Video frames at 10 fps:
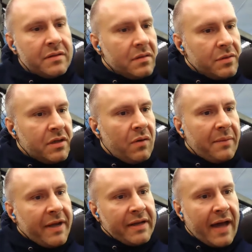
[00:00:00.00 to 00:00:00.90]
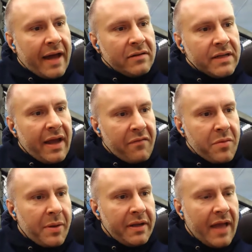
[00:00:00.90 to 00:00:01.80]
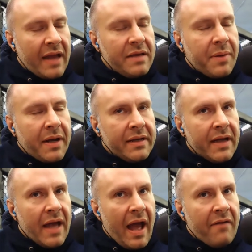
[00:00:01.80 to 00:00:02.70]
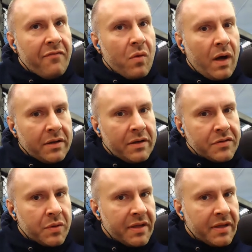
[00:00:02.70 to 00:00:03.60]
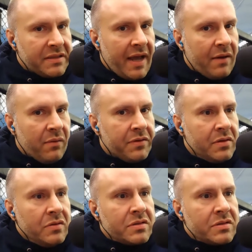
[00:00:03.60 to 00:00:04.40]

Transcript: you know what, man? I don't think anybody ever wonders where they stand with you. So